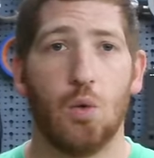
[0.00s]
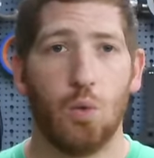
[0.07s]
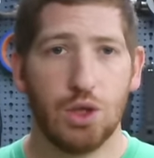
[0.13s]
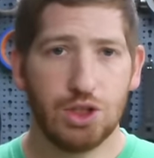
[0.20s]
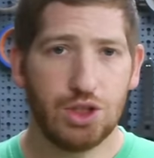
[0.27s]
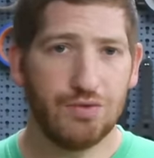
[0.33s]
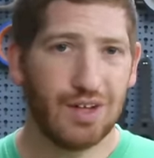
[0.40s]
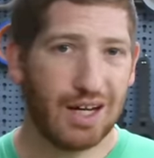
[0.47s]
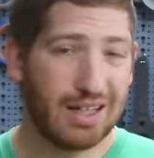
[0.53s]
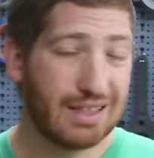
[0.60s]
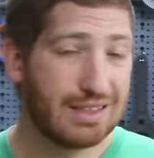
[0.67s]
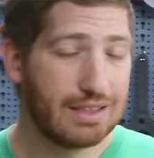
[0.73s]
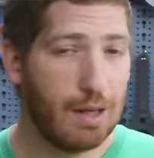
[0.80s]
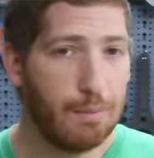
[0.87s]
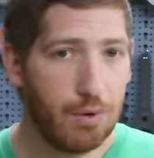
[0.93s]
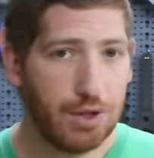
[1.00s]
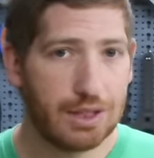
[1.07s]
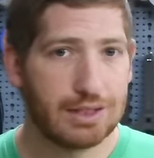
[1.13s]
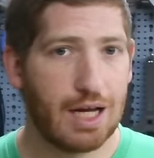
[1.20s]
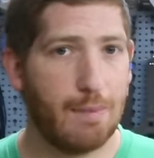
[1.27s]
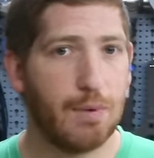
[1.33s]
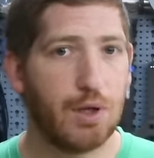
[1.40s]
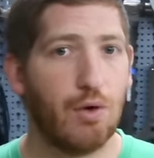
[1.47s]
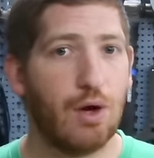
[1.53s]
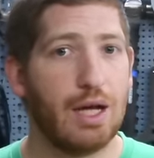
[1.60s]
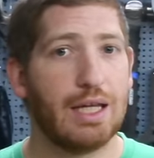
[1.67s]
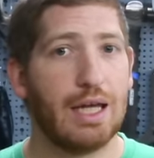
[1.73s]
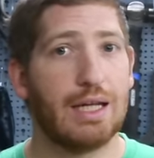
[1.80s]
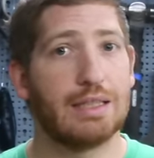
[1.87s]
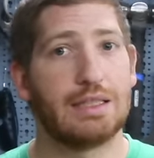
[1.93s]
Now, once you've got it assembled, it's time to go
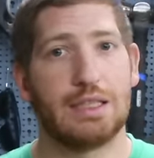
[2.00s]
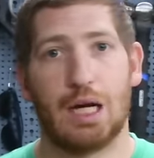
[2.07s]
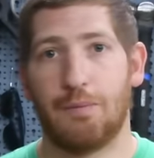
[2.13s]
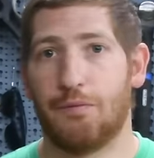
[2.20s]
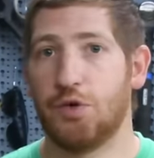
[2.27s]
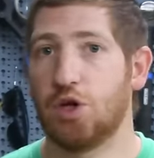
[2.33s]
ahead and get it set up